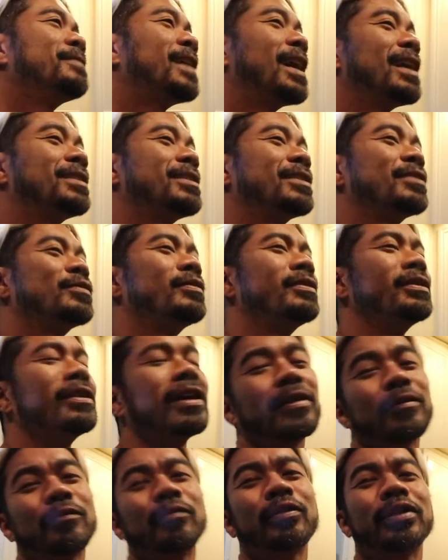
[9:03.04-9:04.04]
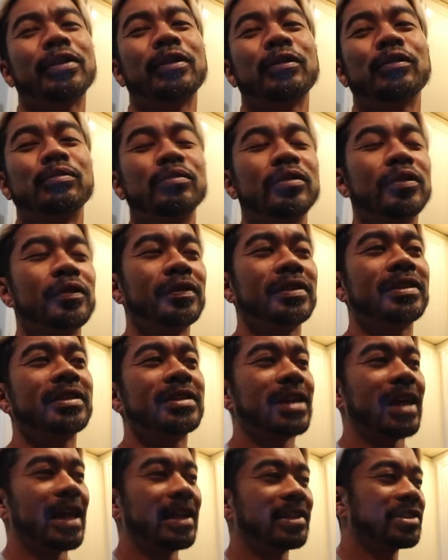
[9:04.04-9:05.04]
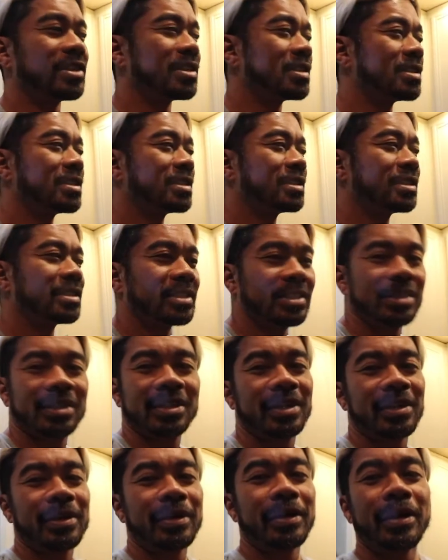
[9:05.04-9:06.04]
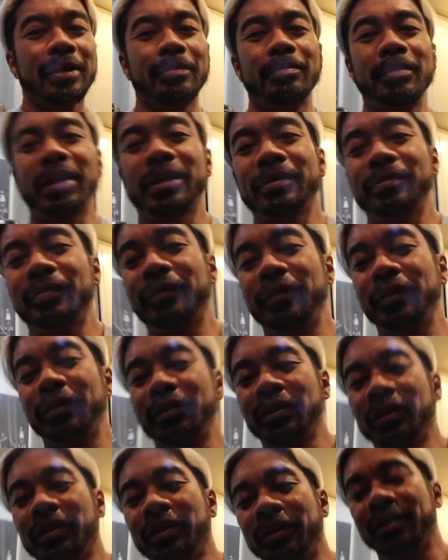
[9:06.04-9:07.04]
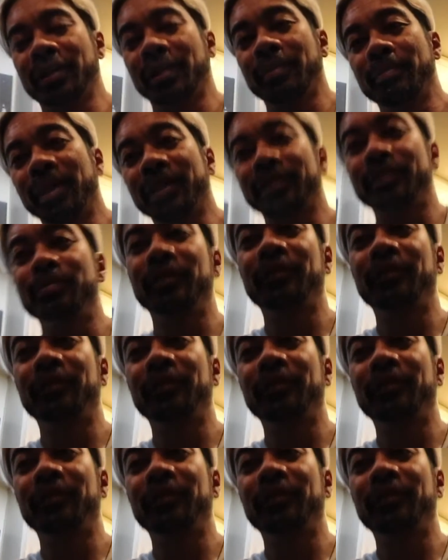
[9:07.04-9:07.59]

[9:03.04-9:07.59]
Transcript: that's just another one of those movies that just makes me feel good, makes